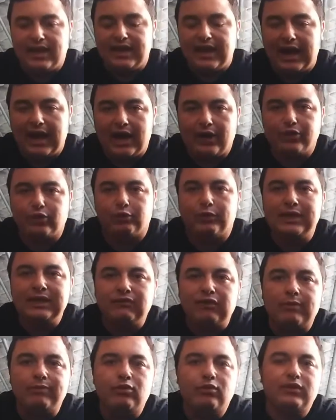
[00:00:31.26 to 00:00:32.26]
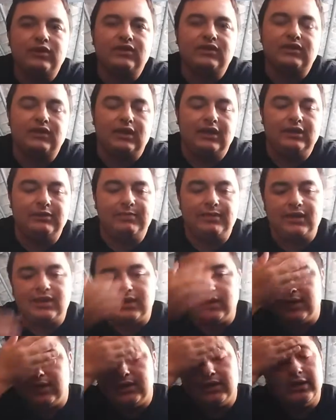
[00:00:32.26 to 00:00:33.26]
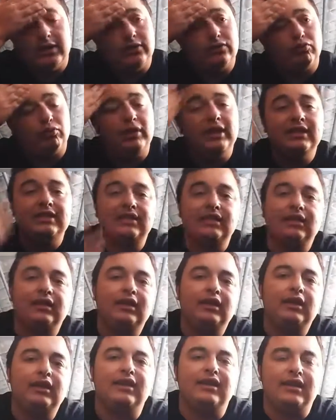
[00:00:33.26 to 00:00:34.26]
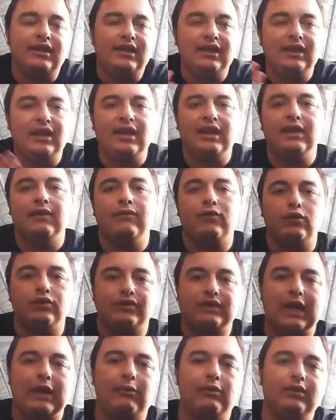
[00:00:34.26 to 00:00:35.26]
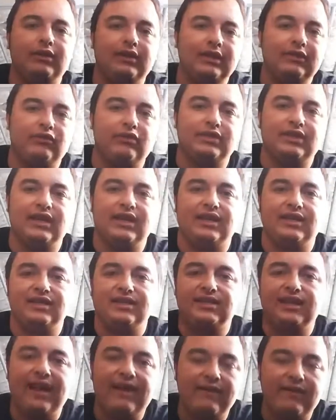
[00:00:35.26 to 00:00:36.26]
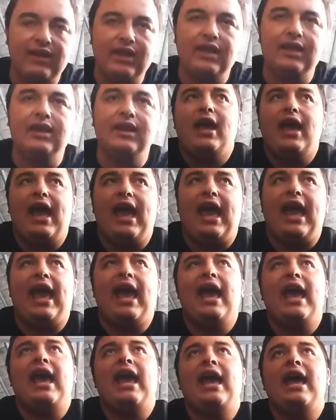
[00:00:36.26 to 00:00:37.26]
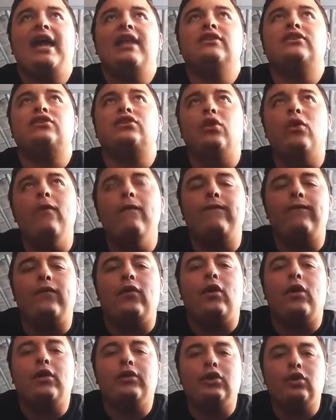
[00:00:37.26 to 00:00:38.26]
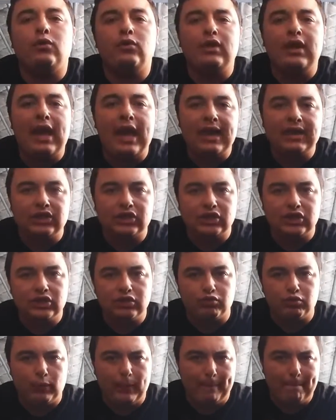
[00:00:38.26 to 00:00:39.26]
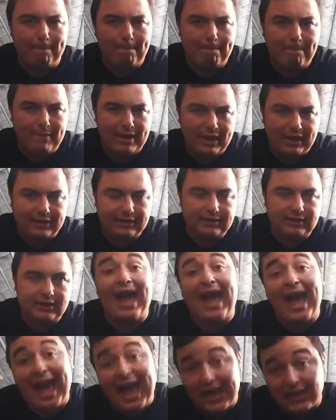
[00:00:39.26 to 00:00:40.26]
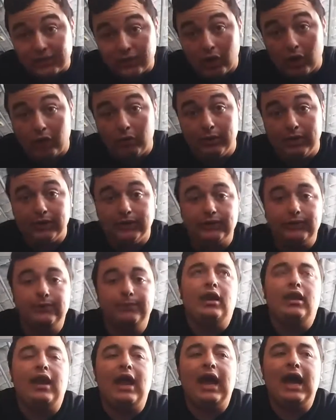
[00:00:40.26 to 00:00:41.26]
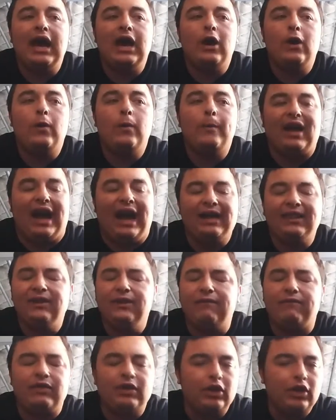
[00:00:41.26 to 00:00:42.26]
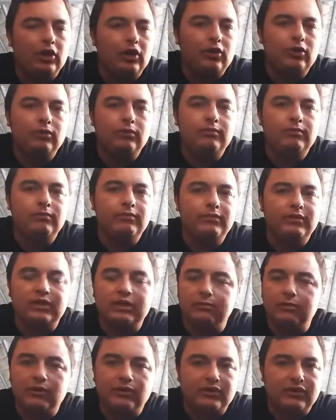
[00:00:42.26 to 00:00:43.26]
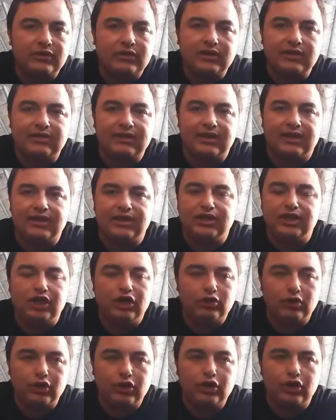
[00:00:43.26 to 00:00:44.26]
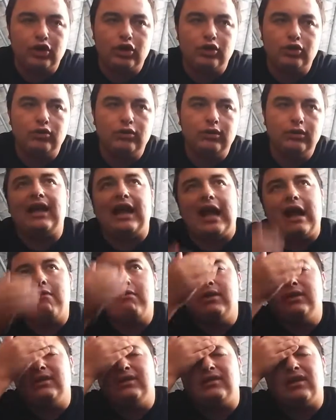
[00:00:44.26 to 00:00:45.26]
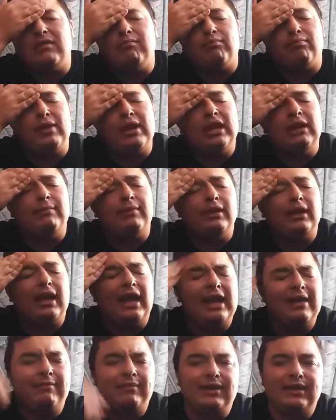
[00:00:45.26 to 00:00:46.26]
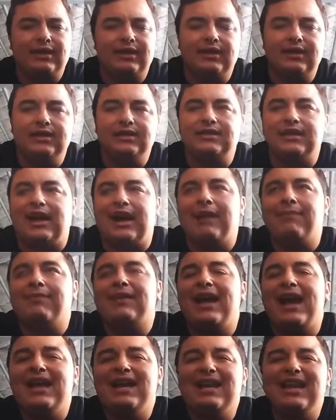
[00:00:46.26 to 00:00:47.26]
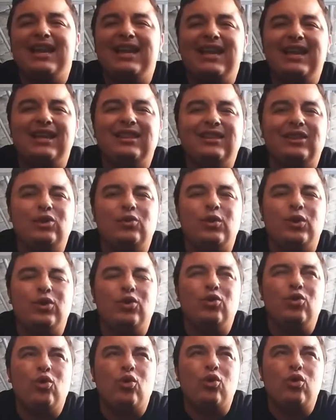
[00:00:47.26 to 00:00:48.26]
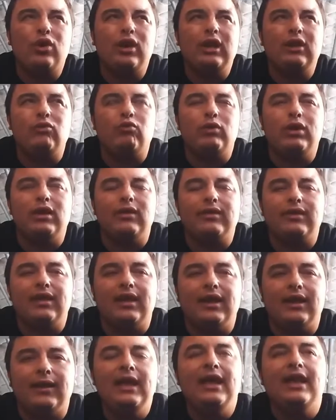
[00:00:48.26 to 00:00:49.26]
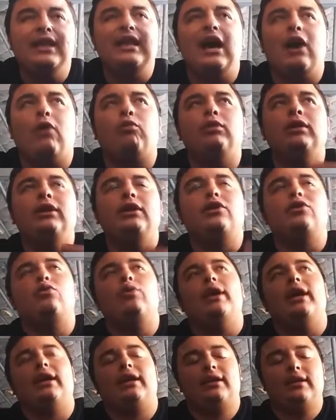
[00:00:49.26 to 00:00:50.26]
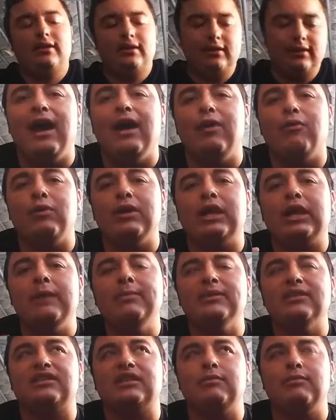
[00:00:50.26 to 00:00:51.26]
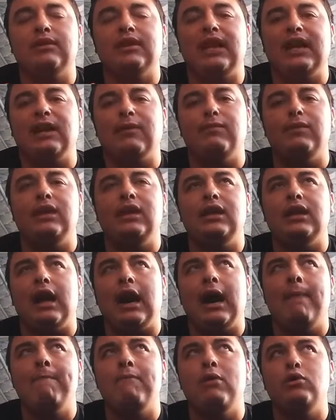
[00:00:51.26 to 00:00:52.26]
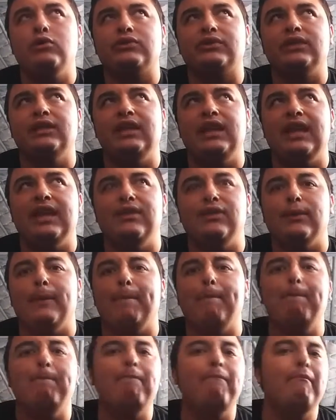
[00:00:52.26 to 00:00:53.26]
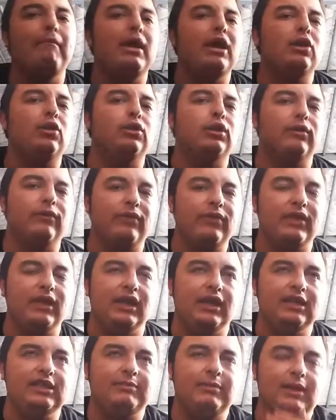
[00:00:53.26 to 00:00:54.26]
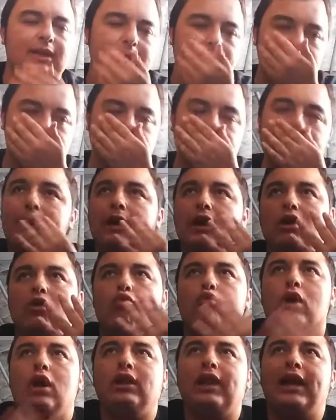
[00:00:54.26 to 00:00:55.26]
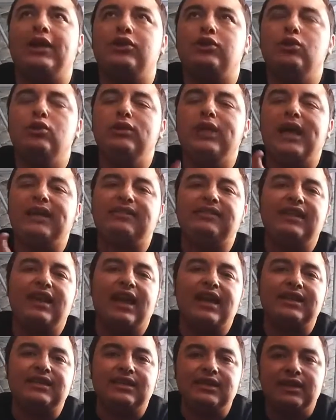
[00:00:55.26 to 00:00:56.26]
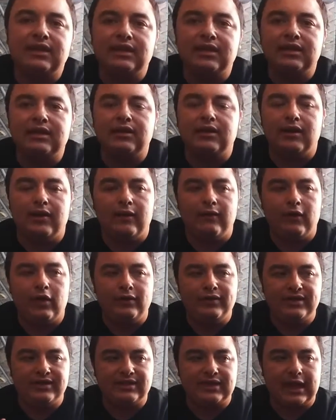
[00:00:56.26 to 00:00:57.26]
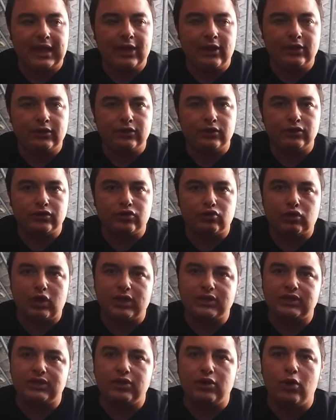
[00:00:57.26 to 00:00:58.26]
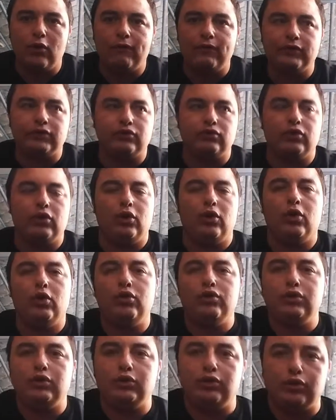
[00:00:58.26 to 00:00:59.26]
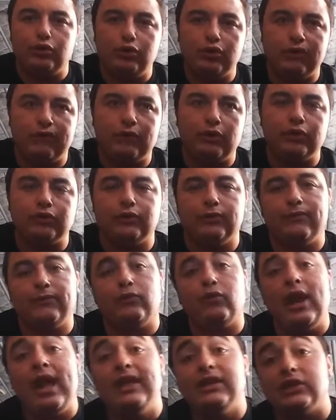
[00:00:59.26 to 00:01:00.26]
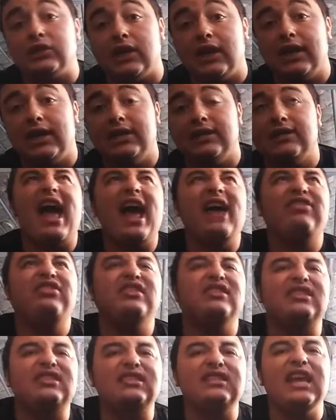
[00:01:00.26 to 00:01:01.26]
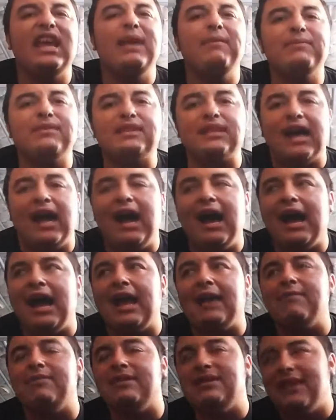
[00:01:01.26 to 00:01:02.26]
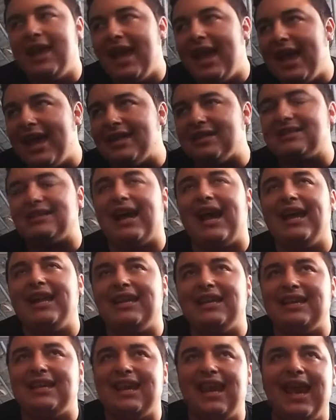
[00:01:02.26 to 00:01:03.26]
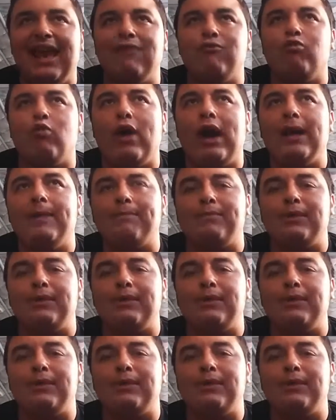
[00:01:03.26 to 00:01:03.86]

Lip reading: Now, the reason why I'm doing this is because recently Negan, of course, got released for Tekken 7, and so far the reactions were mixed, as always. Now, I did a video similar to this like a year ago. I wanted to bring it up again because I'm kind of getting a little annoyed with now really quick. When it comes to someone like me, I'm mostly in the middle of things because while I do like the idea of all these characters crossing over to a whole new universe or franchise, at the same time, yes, I get why